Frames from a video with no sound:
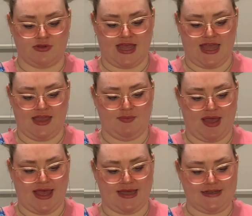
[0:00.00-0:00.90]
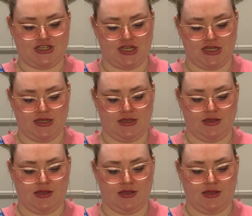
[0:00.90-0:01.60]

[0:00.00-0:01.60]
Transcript: egg packaging,